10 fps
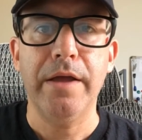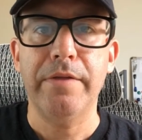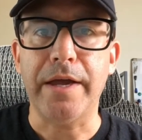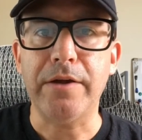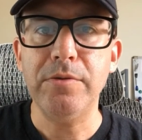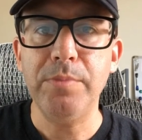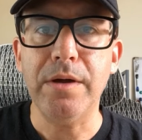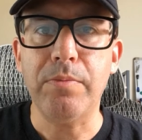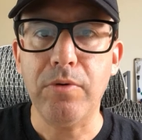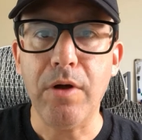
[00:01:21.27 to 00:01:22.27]
that could be
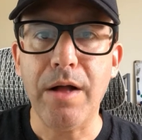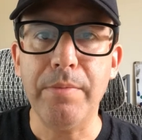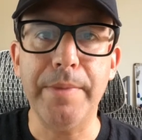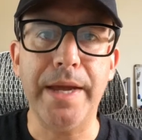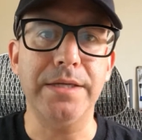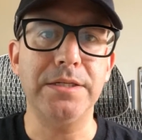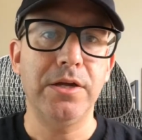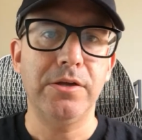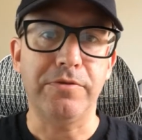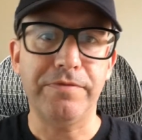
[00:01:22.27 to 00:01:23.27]
a problem, as
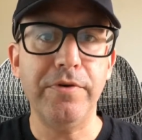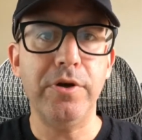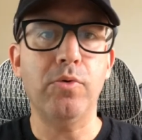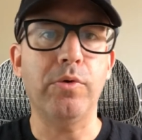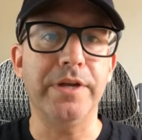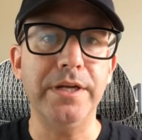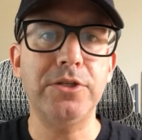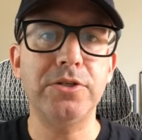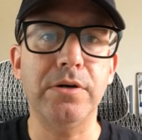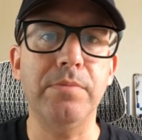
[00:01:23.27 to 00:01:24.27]
your foot or the
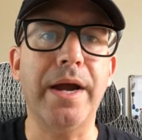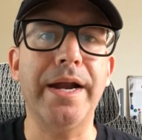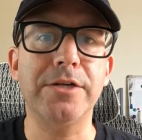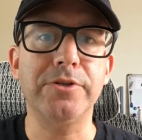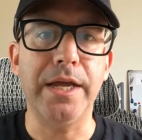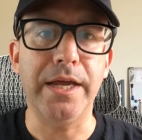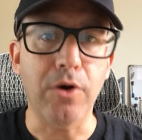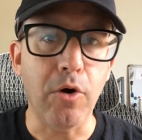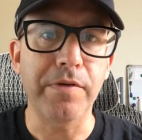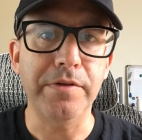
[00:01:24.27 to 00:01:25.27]
insert might actually hang
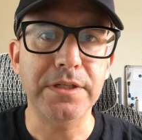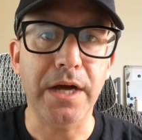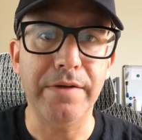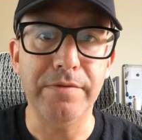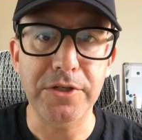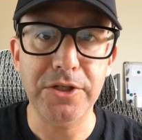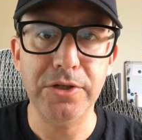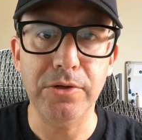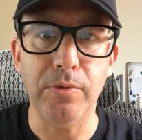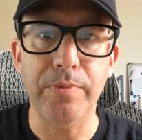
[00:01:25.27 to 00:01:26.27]
over the side of the
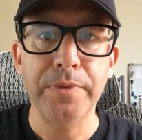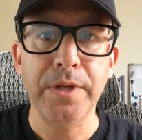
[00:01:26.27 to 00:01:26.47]
shoe